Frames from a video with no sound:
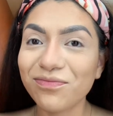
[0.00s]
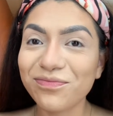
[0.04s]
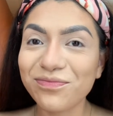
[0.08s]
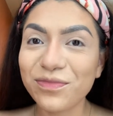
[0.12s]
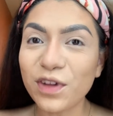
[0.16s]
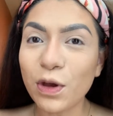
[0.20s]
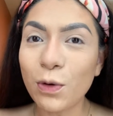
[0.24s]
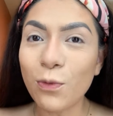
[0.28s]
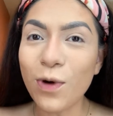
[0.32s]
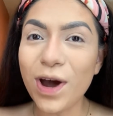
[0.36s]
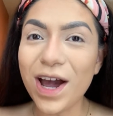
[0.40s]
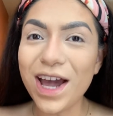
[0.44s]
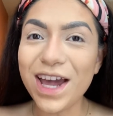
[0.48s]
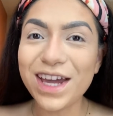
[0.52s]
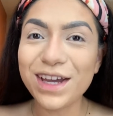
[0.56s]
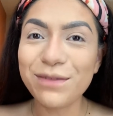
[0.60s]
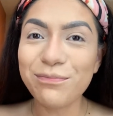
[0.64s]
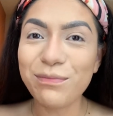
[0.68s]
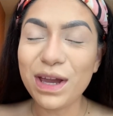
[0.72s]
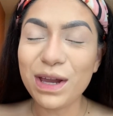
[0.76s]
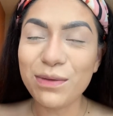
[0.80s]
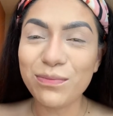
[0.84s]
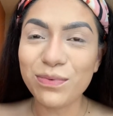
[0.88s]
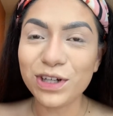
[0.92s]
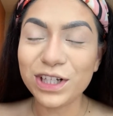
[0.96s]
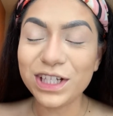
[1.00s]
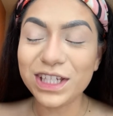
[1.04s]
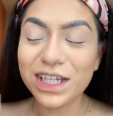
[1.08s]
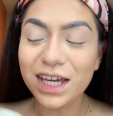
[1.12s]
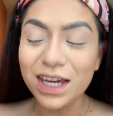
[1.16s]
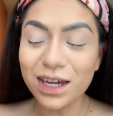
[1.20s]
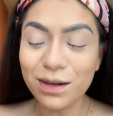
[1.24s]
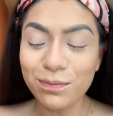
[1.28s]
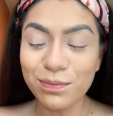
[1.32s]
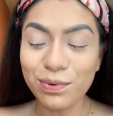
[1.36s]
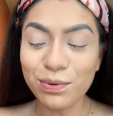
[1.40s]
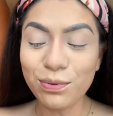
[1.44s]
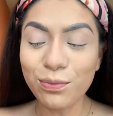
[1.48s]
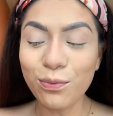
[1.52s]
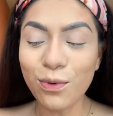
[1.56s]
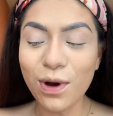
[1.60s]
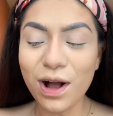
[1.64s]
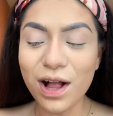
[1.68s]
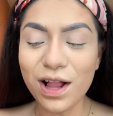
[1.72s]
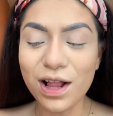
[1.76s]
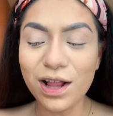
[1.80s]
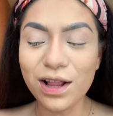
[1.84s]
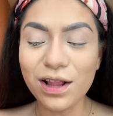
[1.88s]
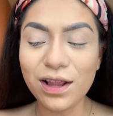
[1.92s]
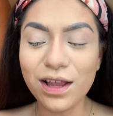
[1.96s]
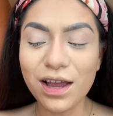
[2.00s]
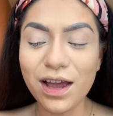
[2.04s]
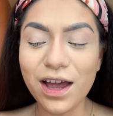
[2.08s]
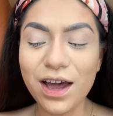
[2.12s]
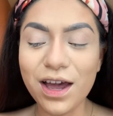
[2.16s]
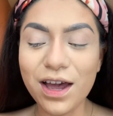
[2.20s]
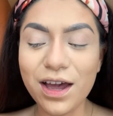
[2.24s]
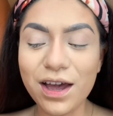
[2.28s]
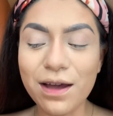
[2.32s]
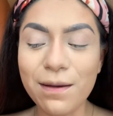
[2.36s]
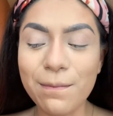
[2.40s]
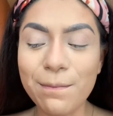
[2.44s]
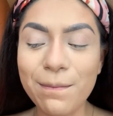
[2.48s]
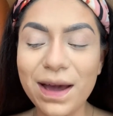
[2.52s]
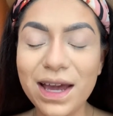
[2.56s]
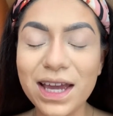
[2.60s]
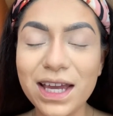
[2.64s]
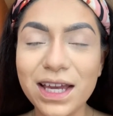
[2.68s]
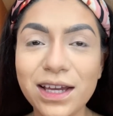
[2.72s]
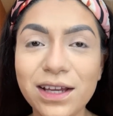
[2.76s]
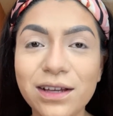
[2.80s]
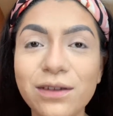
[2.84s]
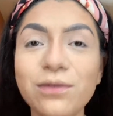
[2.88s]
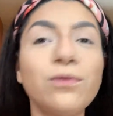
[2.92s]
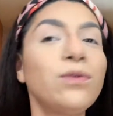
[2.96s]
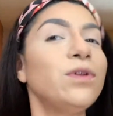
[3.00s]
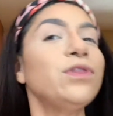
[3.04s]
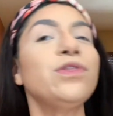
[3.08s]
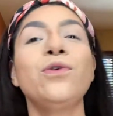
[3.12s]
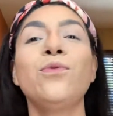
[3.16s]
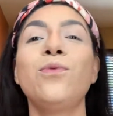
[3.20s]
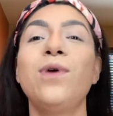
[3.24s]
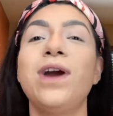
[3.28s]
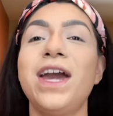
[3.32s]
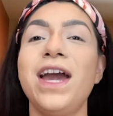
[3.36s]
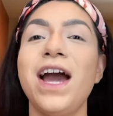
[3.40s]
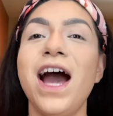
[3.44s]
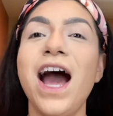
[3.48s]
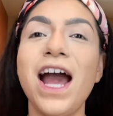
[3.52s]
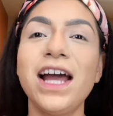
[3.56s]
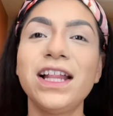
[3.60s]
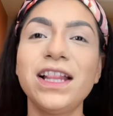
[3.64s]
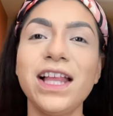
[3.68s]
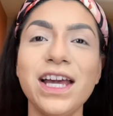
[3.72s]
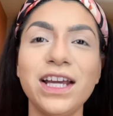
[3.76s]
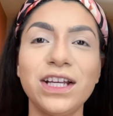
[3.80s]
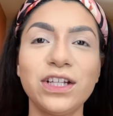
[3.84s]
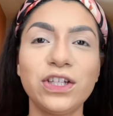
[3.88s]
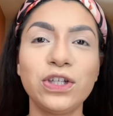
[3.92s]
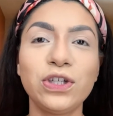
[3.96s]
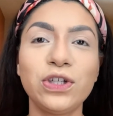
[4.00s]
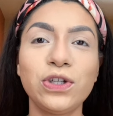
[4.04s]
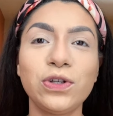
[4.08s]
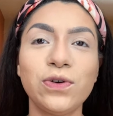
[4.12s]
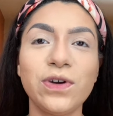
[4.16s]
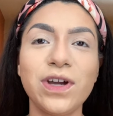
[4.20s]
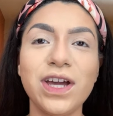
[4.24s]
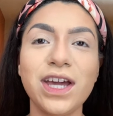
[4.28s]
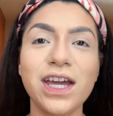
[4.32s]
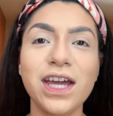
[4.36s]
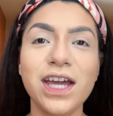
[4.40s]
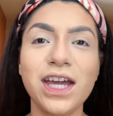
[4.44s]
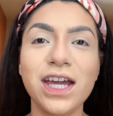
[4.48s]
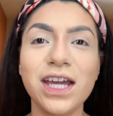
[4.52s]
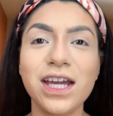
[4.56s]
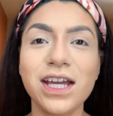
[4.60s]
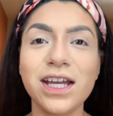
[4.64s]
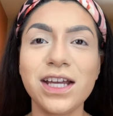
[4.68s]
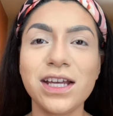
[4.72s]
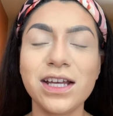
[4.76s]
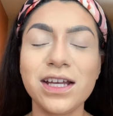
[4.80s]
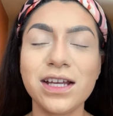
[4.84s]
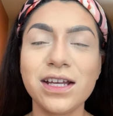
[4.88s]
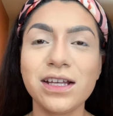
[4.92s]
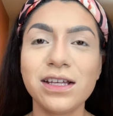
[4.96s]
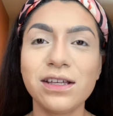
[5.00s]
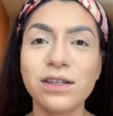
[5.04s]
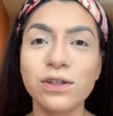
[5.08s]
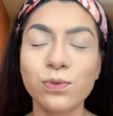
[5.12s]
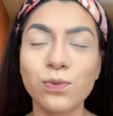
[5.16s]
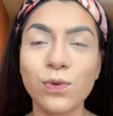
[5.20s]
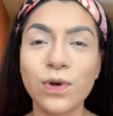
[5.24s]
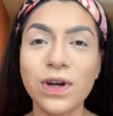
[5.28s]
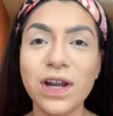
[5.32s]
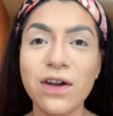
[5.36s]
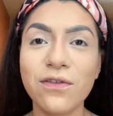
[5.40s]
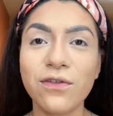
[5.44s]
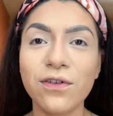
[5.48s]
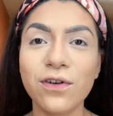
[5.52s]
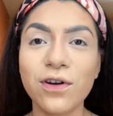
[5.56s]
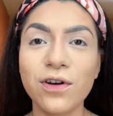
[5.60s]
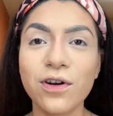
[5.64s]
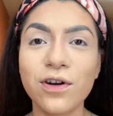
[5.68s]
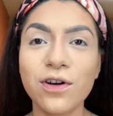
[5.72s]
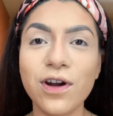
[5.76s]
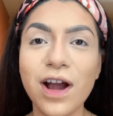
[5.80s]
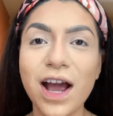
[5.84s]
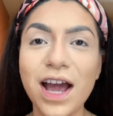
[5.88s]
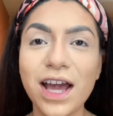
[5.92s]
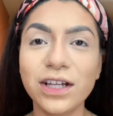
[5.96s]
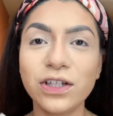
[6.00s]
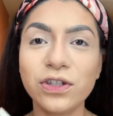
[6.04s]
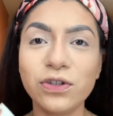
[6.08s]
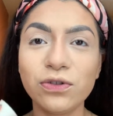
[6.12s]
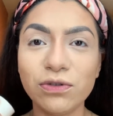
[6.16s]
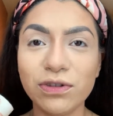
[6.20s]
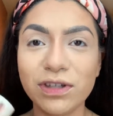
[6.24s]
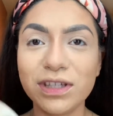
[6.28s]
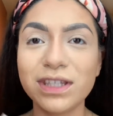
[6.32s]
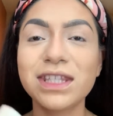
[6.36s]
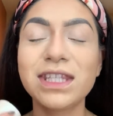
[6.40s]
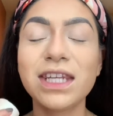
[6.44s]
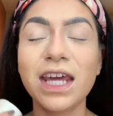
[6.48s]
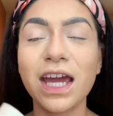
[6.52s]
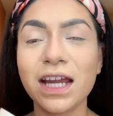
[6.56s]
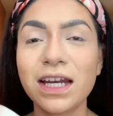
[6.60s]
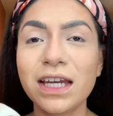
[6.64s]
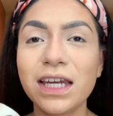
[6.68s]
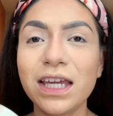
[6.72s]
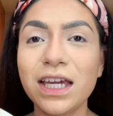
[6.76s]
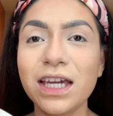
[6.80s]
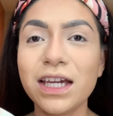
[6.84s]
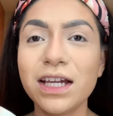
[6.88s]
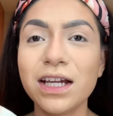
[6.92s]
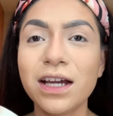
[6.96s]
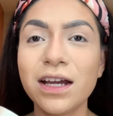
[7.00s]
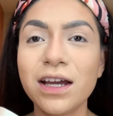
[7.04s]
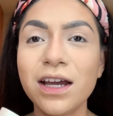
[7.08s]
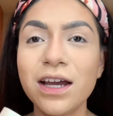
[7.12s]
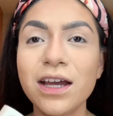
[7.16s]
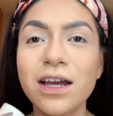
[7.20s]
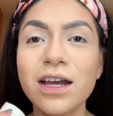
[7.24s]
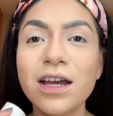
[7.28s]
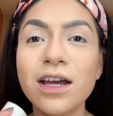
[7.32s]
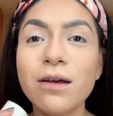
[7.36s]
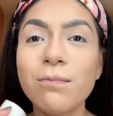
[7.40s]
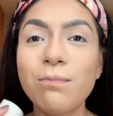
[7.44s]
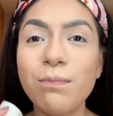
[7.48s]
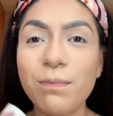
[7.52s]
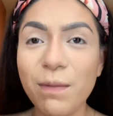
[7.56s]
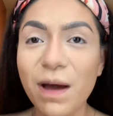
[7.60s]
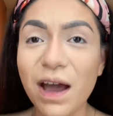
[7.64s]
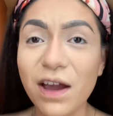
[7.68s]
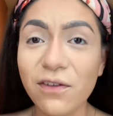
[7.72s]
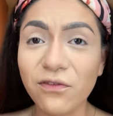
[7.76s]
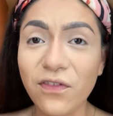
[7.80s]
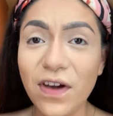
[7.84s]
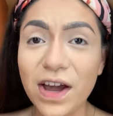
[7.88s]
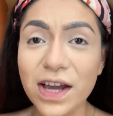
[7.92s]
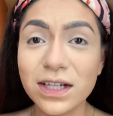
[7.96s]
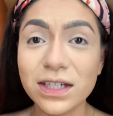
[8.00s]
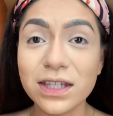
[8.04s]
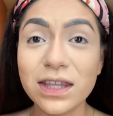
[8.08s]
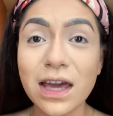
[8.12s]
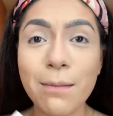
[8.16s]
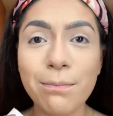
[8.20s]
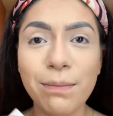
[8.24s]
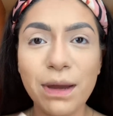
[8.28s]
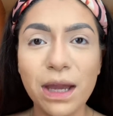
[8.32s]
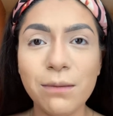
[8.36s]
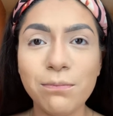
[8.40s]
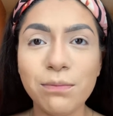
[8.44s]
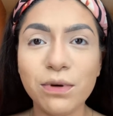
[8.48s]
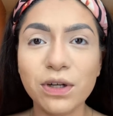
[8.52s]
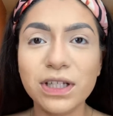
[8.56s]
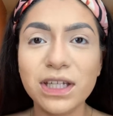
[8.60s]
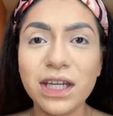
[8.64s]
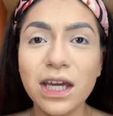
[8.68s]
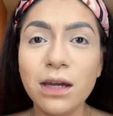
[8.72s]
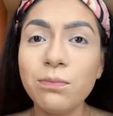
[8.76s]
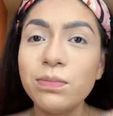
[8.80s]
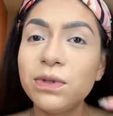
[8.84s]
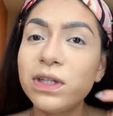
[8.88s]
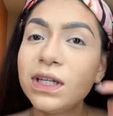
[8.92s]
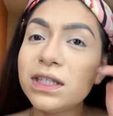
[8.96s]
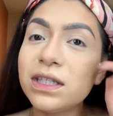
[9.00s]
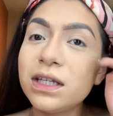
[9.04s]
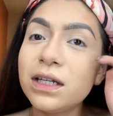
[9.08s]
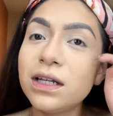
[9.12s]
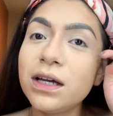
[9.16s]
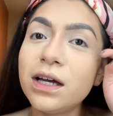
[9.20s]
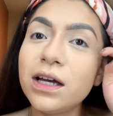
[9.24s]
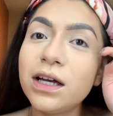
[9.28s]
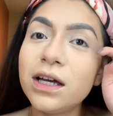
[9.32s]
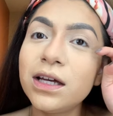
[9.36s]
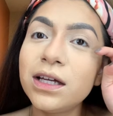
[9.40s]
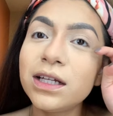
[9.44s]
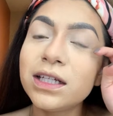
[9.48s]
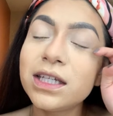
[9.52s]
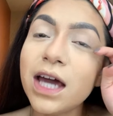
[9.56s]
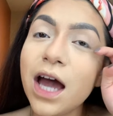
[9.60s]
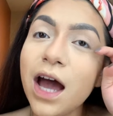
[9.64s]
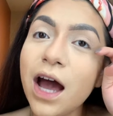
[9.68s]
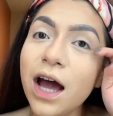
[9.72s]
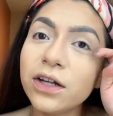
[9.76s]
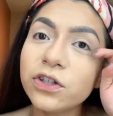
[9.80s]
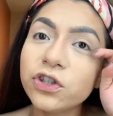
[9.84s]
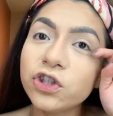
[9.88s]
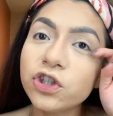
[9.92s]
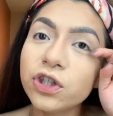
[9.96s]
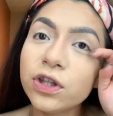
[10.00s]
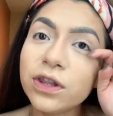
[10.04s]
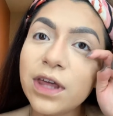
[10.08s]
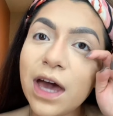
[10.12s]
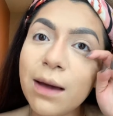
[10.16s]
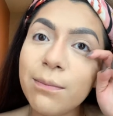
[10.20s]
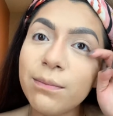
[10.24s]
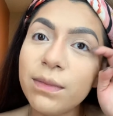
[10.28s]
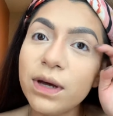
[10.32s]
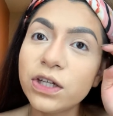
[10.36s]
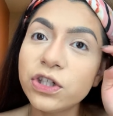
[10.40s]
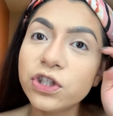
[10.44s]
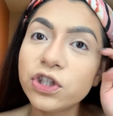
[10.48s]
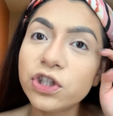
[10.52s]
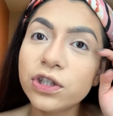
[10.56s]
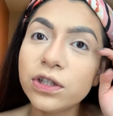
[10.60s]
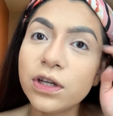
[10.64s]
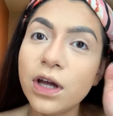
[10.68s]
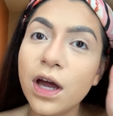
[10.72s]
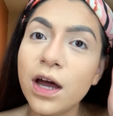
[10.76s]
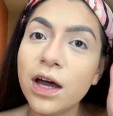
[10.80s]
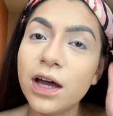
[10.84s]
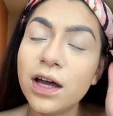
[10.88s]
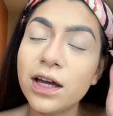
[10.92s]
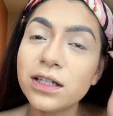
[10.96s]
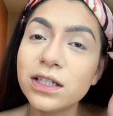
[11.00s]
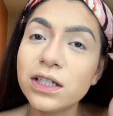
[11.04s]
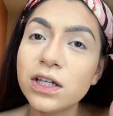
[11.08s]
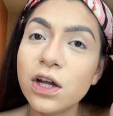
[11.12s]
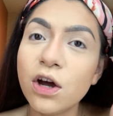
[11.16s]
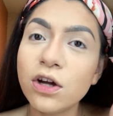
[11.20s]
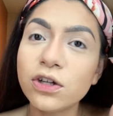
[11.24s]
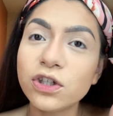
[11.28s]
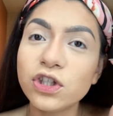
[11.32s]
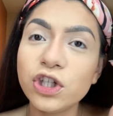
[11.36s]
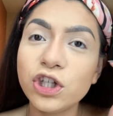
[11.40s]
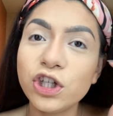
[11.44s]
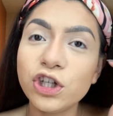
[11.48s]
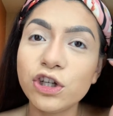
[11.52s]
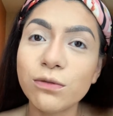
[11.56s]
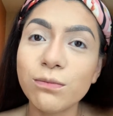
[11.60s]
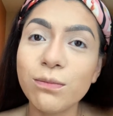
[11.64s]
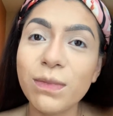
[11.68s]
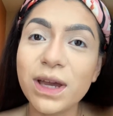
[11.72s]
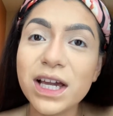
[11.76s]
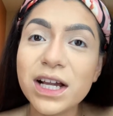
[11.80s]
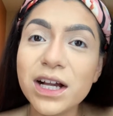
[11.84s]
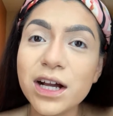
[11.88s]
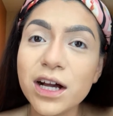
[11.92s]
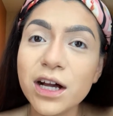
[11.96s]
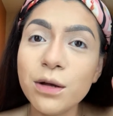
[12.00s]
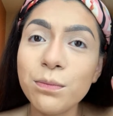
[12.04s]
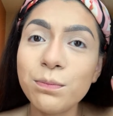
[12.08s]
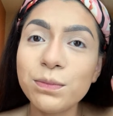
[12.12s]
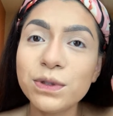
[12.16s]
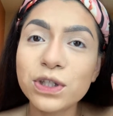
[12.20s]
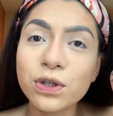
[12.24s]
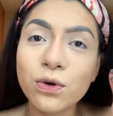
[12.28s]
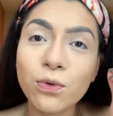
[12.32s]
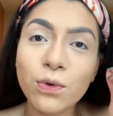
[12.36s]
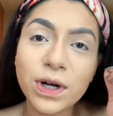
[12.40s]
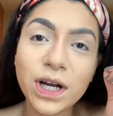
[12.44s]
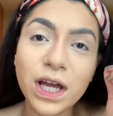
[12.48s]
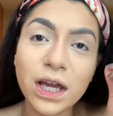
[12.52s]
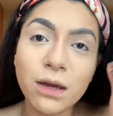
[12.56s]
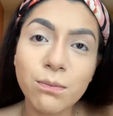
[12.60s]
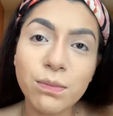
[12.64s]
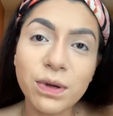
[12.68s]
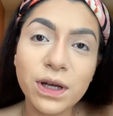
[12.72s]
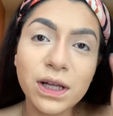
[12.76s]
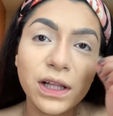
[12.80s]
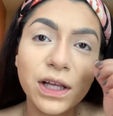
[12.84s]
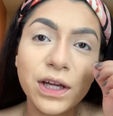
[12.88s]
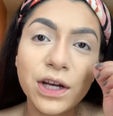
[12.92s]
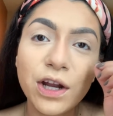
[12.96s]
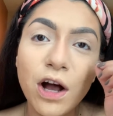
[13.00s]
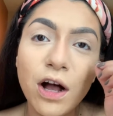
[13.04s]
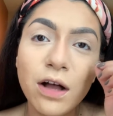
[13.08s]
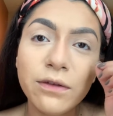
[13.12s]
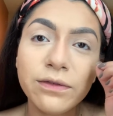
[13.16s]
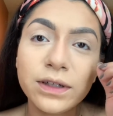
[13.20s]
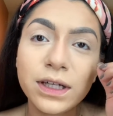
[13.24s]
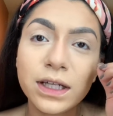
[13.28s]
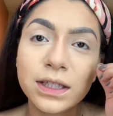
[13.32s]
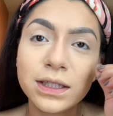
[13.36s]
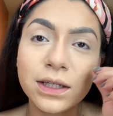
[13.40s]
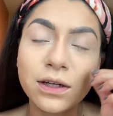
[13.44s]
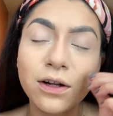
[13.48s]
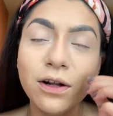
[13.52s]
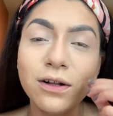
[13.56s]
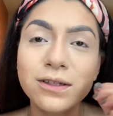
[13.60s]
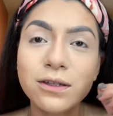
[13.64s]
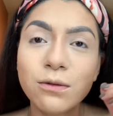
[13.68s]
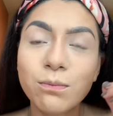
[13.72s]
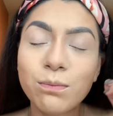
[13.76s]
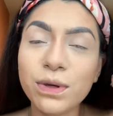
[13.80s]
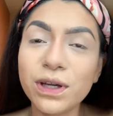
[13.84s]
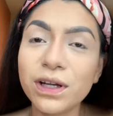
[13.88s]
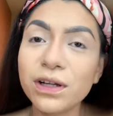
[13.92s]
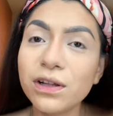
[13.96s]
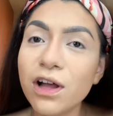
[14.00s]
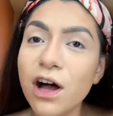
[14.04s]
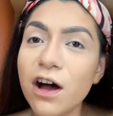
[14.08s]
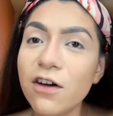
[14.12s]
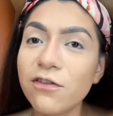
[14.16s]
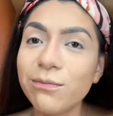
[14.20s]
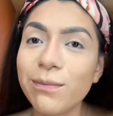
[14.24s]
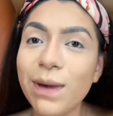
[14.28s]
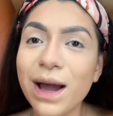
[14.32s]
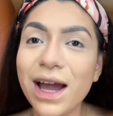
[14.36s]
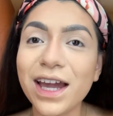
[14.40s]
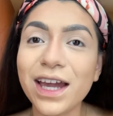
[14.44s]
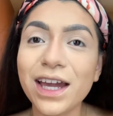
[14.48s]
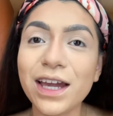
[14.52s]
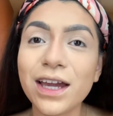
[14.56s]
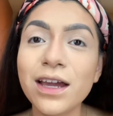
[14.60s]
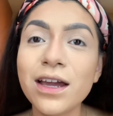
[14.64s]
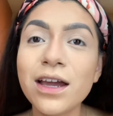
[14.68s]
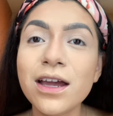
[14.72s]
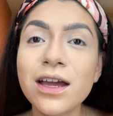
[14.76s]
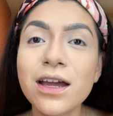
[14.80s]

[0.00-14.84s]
why paper tape? Well, the way I like to do it is whenever I do this technique, I find that paper tape doesn't attach that much onto your makeup. So when I peel it off, it doesn't also peel off my